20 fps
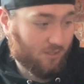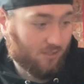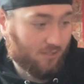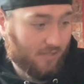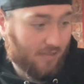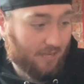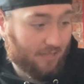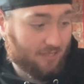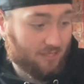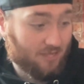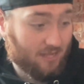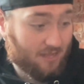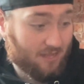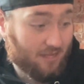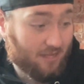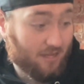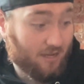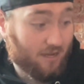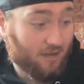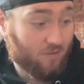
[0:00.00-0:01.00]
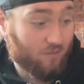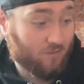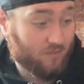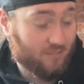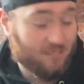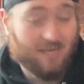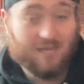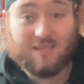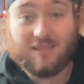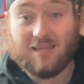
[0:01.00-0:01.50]
Yeah, so I think I will
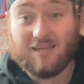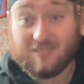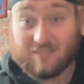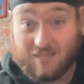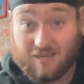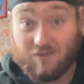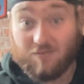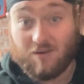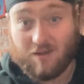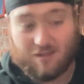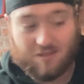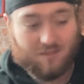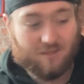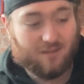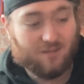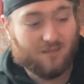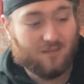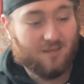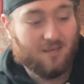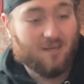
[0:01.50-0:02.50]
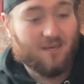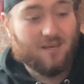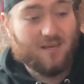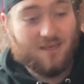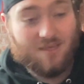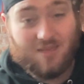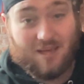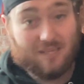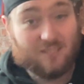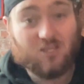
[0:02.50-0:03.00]
take that. So I think
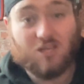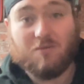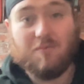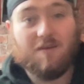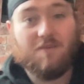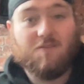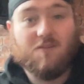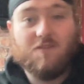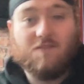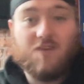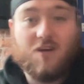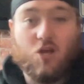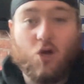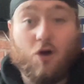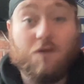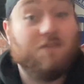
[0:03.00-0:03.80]
that's going to be it for the video.